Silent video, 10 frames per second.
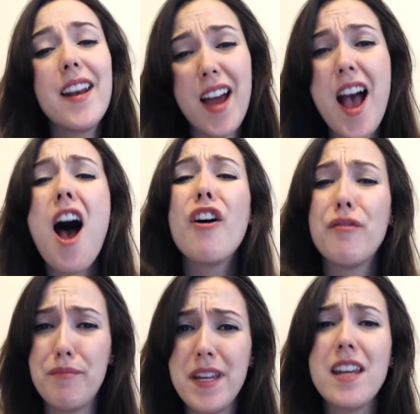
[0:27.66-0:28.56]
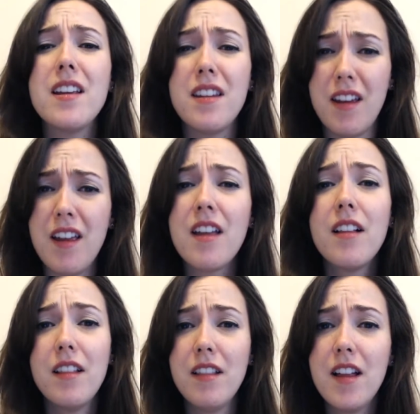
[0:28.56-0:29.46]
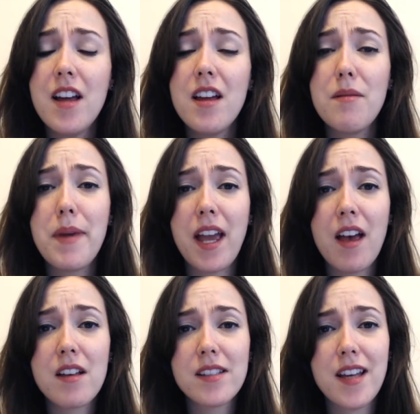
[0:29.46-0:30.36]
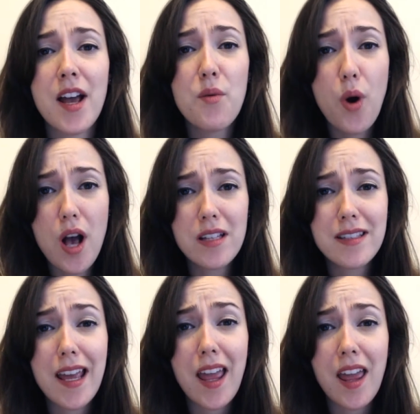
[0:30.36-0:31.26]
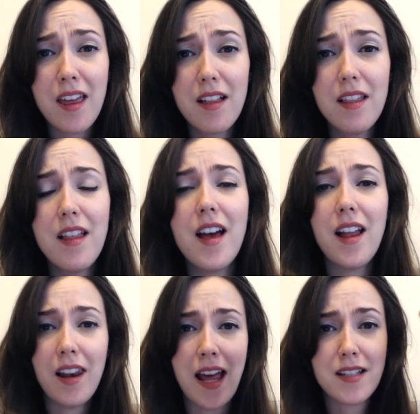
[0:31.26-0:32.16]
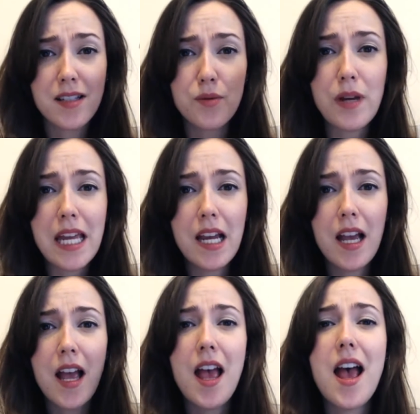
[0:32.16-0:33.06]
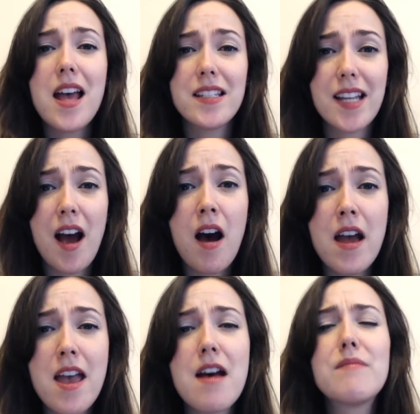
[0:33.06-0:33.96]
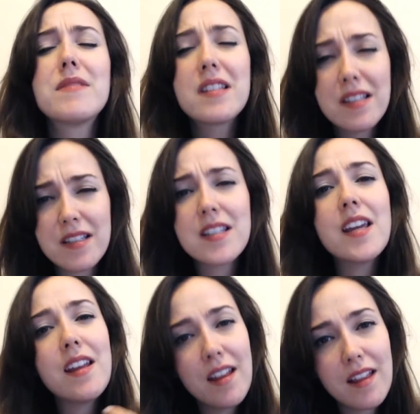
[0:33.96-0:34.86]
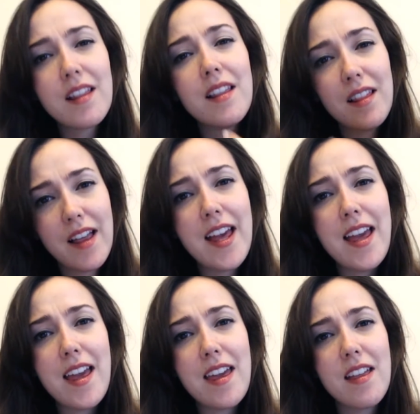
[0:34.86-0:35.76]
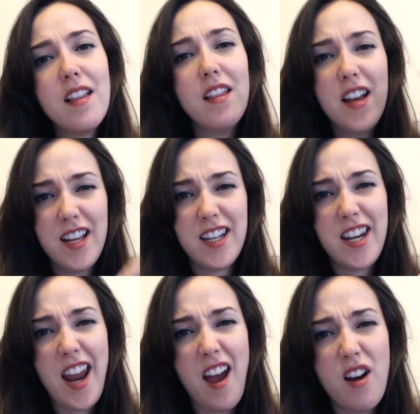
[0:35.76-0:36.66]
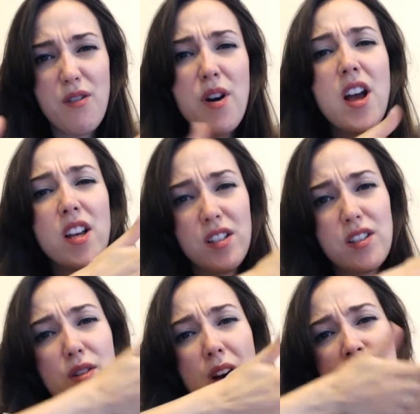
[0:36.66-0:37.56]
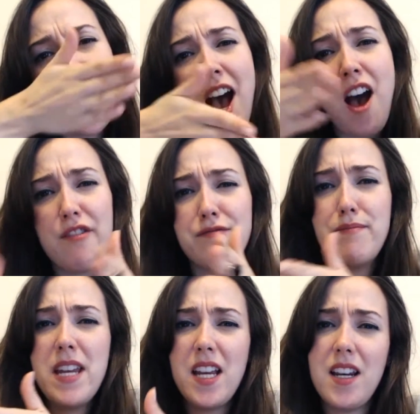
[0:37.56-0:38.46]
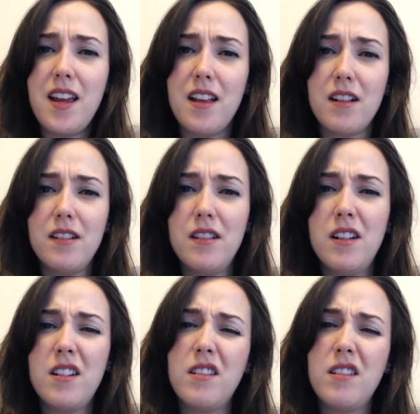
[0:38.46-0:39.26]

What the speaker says: And I have been ill because I was ill last week and I am still ill now, so I have been ill.